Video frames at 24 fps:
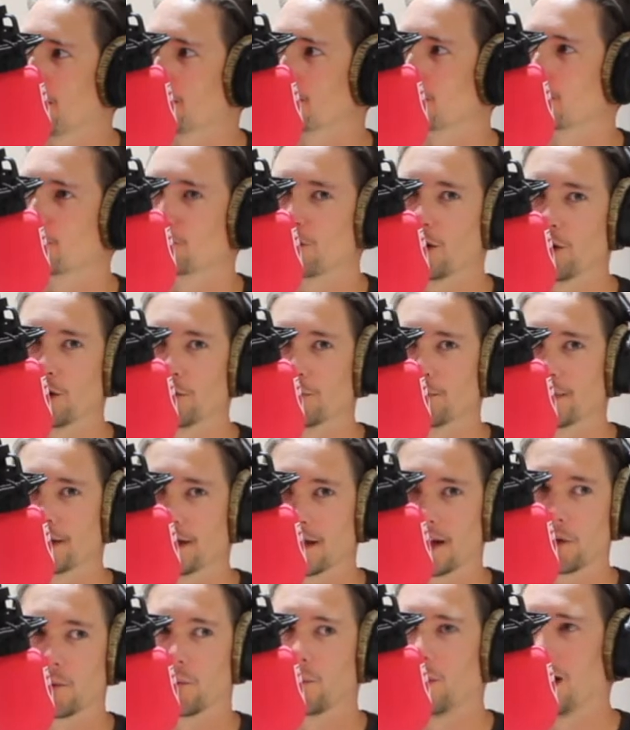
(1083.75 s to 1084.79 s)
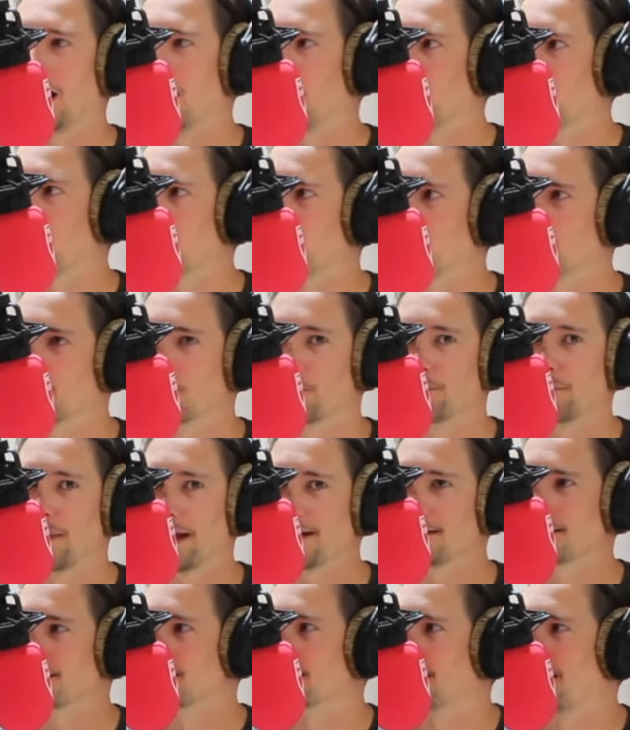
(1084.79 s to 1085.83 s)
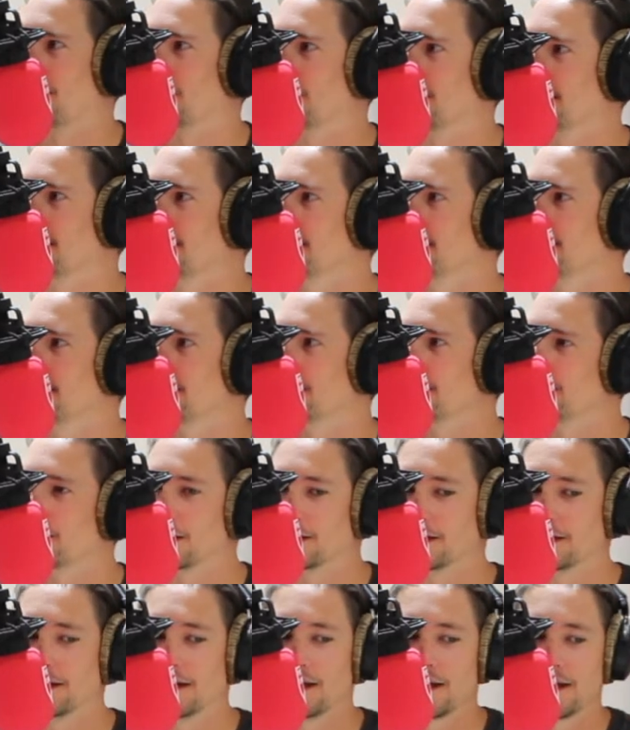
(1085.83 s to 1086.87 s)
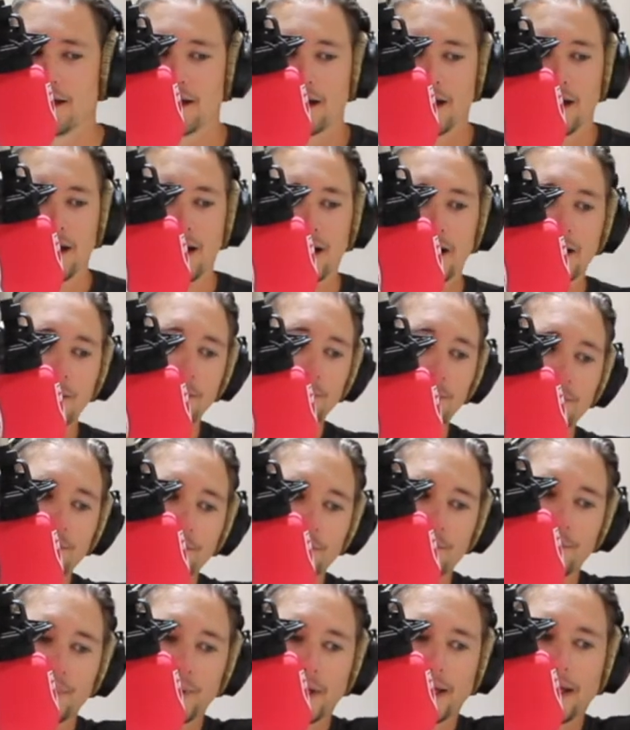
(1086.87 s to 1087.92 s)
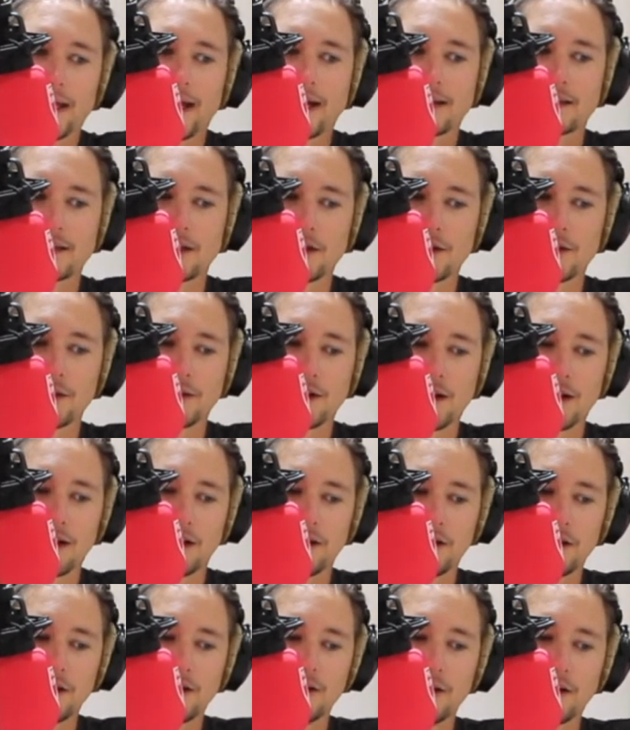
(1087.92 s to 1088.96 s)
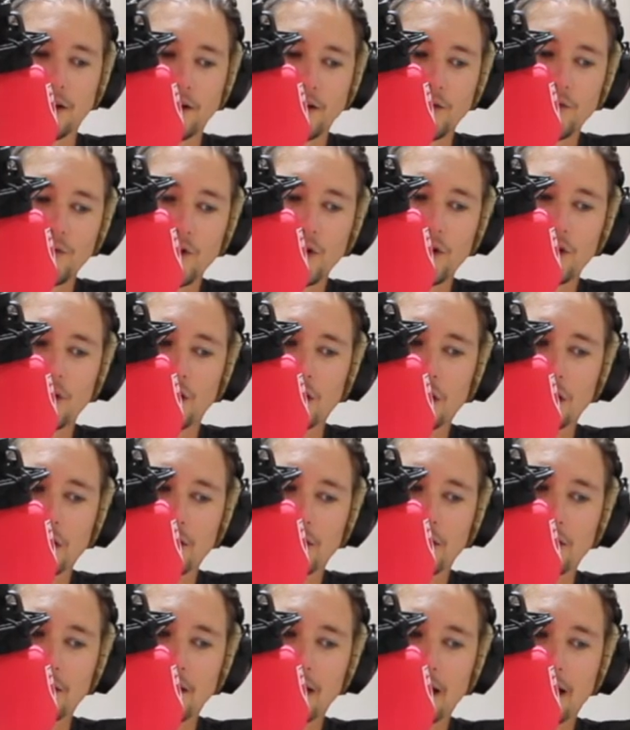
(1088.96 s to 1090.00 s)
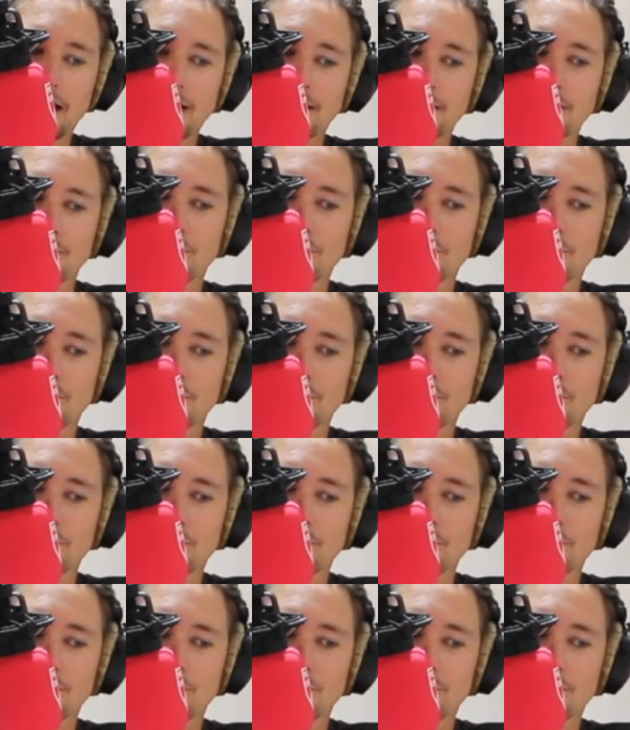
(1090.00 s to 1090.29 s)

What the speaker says: in a row and been like, wow, we were amazing that week, so you've only got to look at the likes of